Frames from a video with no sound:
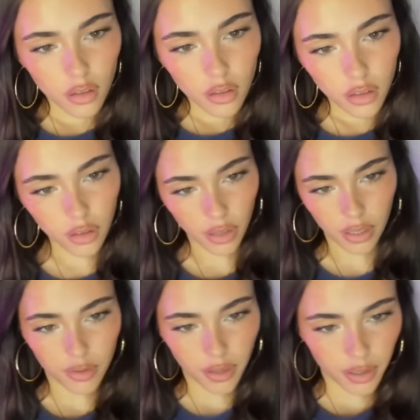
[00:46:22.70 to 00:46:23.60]
Okay,
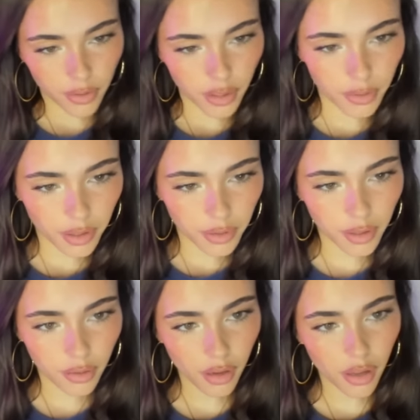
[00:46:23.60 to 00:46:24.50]
okay, okay, okay,
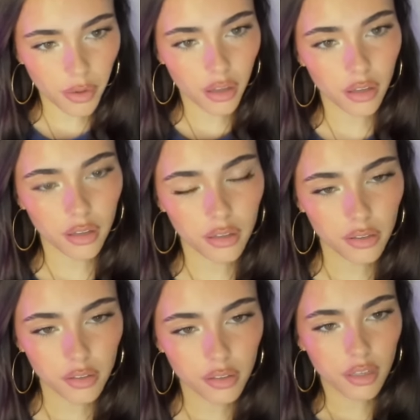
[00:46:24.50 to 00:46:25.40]
okay, okay, okay.
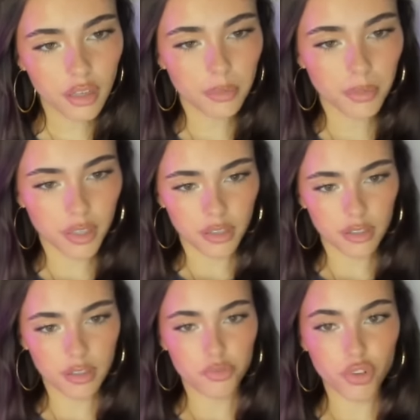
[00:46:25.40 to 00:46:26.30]
I'm gonna,
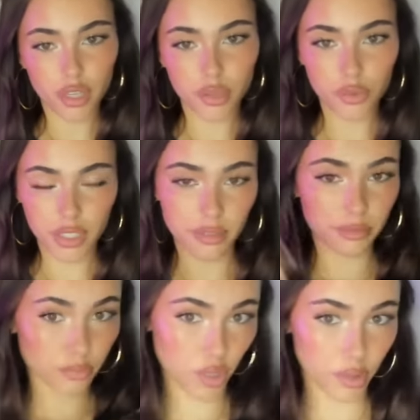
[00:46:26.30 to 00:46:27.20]
I'm trying to read
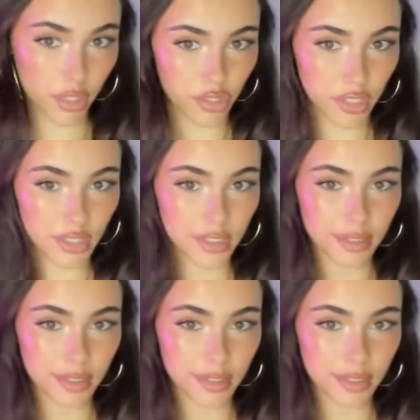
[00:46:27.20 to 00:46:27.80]
more questions.